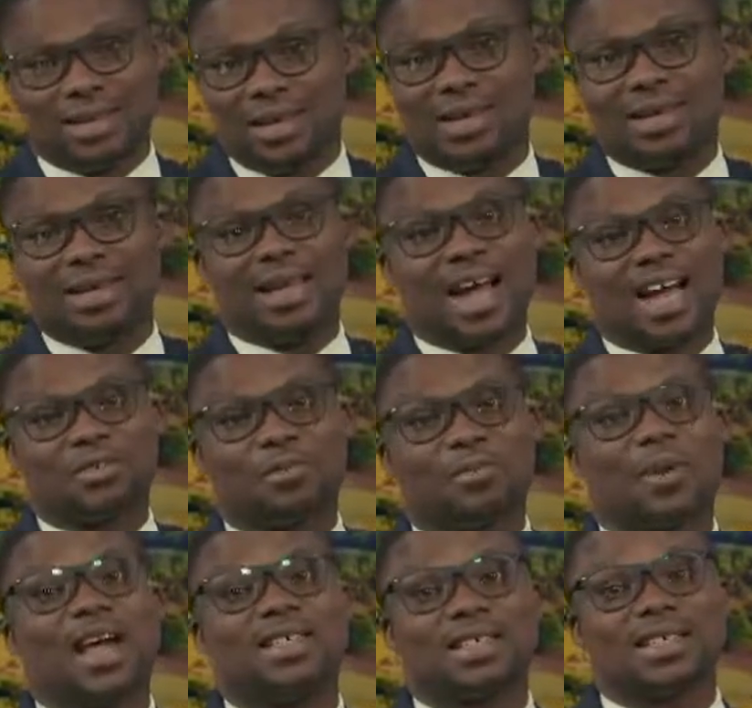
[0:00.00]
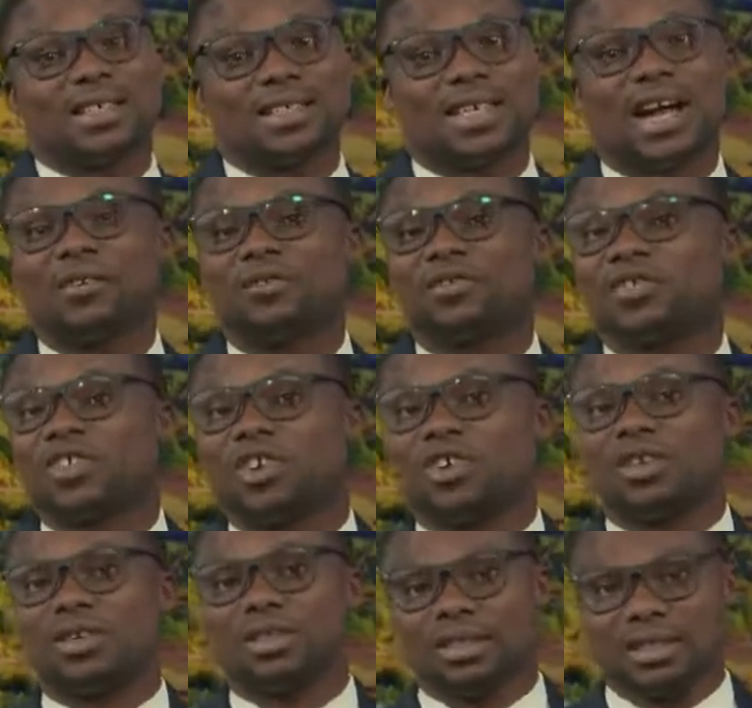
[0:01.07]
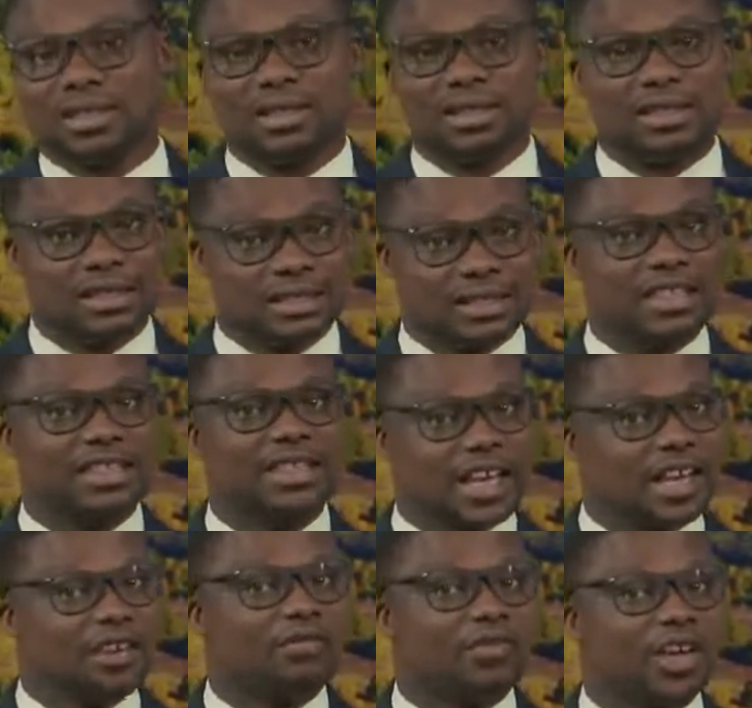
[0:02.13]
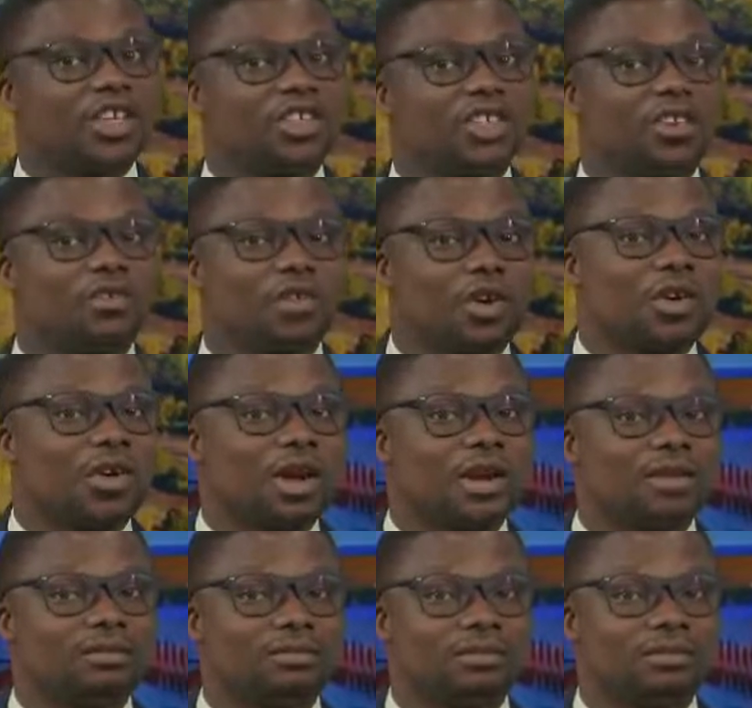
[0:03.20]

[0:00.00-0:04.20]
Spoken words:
Gas prices have soared since the invasion of Ukraine,